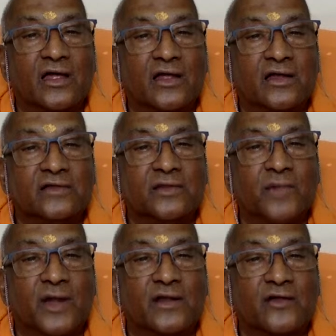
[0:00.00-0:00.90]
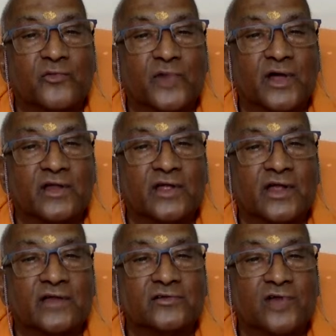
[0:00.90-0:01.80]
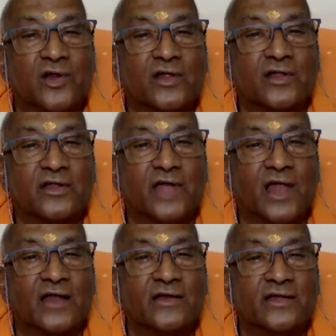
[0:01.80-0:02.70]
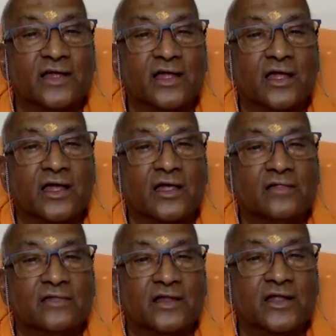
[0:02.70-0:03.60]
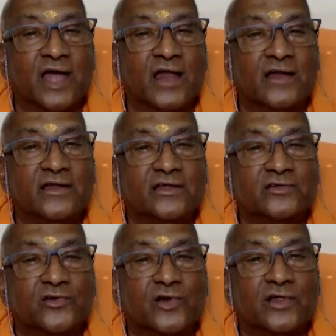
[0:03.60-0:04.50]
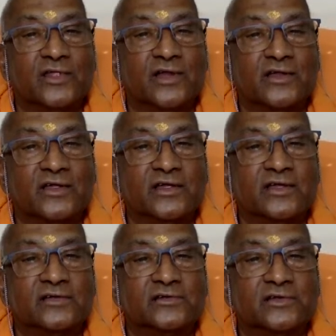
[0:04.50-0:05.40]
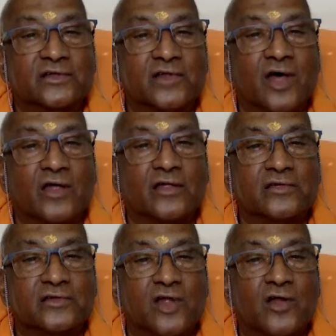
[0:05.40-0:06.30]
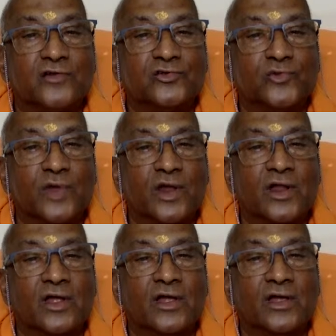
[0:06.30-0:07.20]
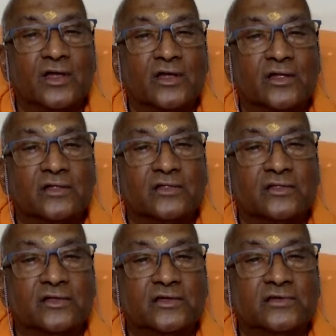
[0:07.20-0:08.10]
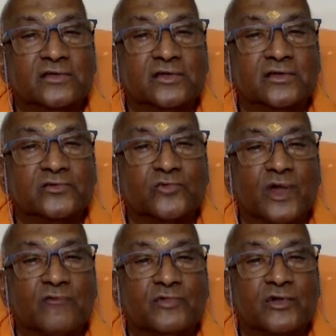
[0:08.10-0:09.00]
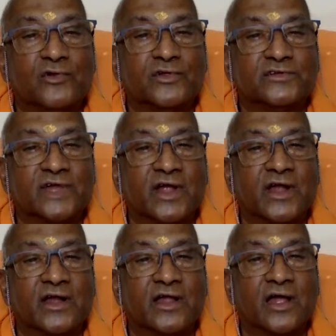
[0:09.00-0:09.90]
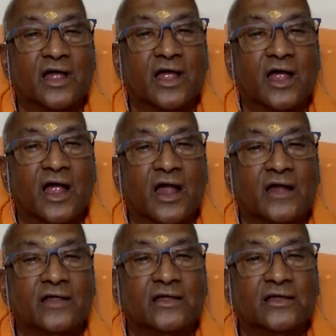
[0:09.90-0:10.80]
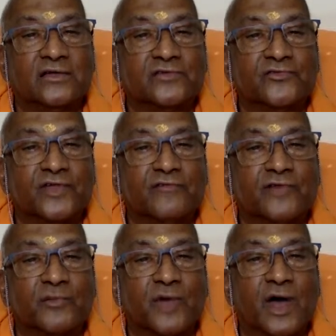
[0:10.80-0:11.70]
It is a matter of Prakriya, it is not a reality. The reality is only that he is non-dual. He is one without a second, and he is free from